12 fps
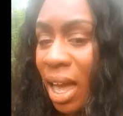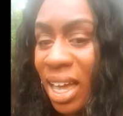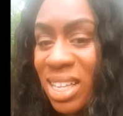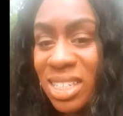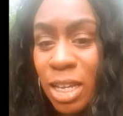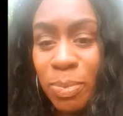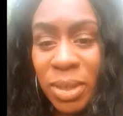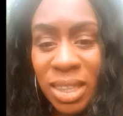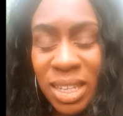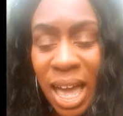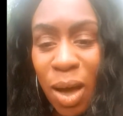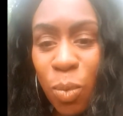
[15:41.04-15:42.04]
it's
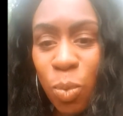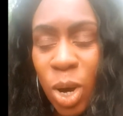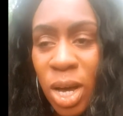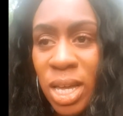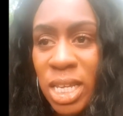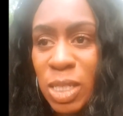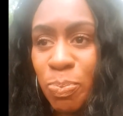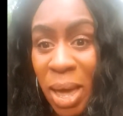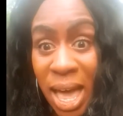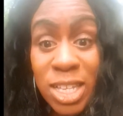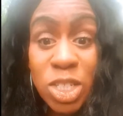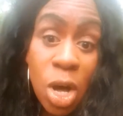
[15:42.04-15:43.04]
something that was
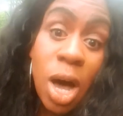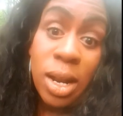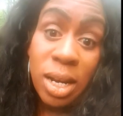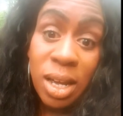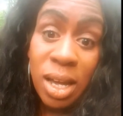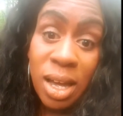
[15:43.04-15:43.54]
passed on.